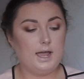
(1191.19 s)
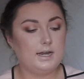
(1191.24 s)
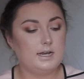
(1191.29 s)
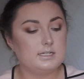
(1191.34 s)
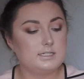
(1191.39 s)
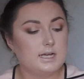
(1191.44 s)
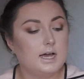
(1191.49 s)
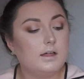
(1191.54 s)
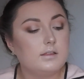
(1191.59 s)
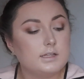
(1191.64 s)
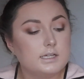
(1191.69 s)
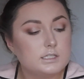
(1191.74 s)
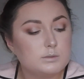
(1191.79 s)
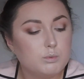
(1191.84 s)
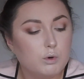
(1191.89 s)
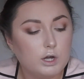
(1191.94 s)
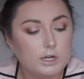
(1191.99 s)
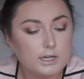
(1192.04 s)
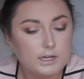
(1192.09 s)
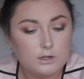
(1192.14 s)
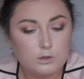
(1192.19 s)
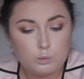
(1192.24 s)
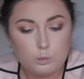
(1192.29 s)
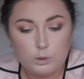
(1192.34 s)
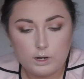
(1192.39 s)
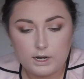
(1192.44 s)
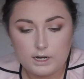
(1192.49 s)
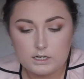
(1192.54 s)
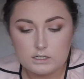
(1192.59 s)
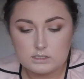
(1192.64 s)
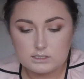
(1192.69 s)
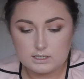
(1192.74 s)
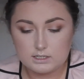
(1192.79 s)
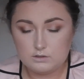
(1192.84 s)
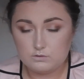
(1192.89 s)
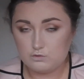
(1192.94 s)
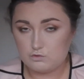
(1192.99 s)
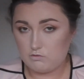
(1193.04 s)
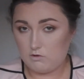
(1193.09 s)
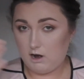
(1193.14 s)
And it's at this point kind of where it's
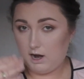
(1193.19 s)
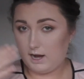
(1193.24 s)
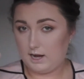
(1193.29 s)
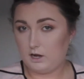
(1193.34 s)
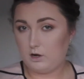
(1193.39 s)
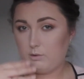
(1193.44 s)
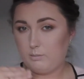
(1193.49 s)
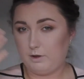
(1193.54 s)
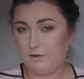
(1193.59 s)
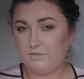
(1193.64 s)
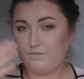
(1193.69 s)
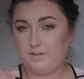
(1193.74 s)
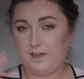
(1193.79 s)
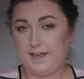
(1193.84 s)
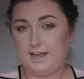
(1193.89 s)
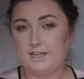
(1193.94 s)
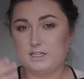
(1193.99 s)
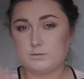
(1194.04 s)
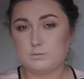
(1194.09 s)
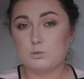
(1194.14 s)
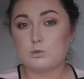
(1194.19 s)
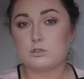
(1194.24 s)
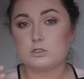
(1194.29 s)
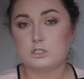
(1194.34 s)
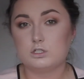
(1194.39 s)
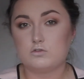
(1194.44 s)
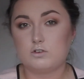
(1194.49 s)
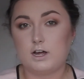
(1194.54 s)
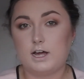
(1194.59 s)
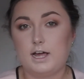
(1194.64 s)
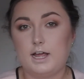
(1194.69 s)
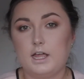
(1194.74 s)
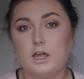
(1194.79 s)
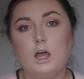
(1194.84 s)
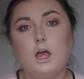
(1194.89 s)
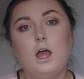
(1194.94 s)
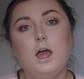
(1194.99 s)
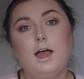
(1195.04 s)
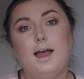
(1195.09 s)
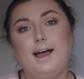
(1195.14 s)
kind of drying on my face, mostly dry,